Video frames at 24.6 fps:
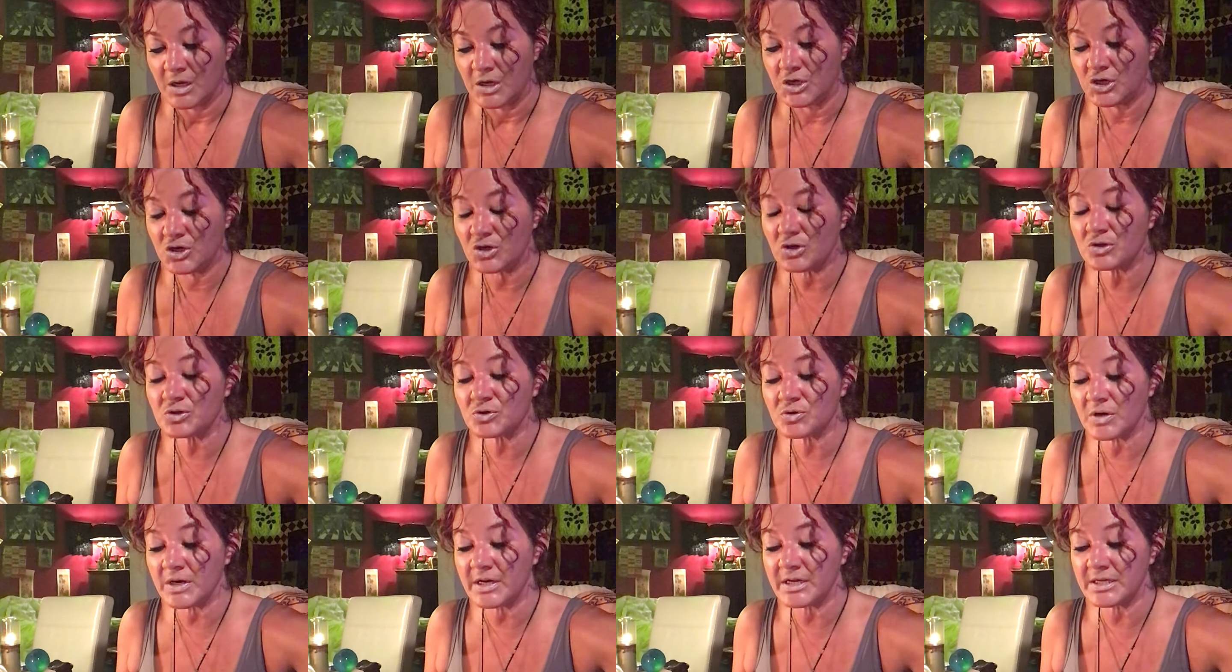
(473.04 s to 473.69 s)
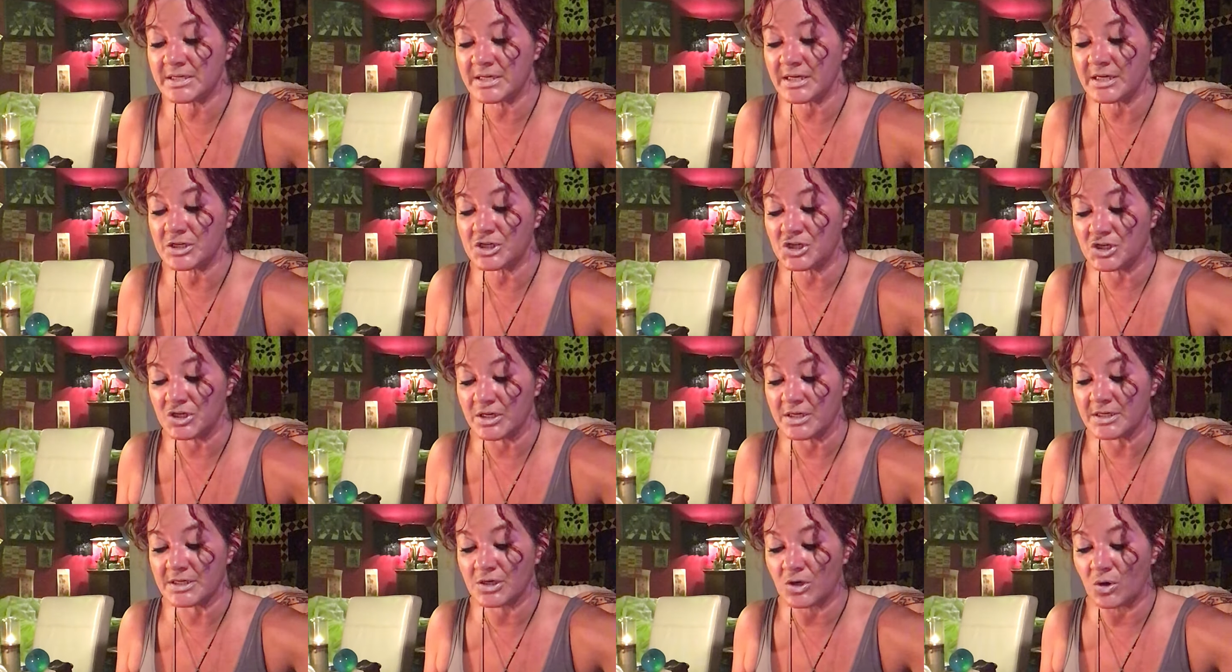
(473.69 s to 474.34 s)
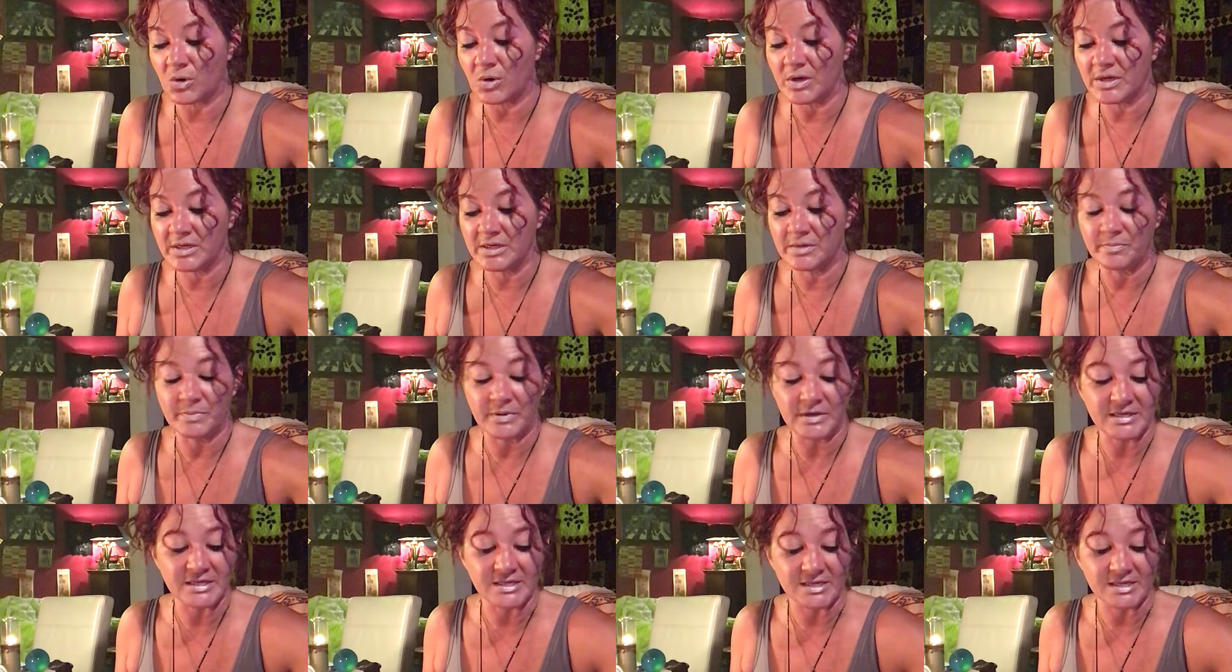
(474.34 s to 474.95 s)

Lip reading: Your transition is going to be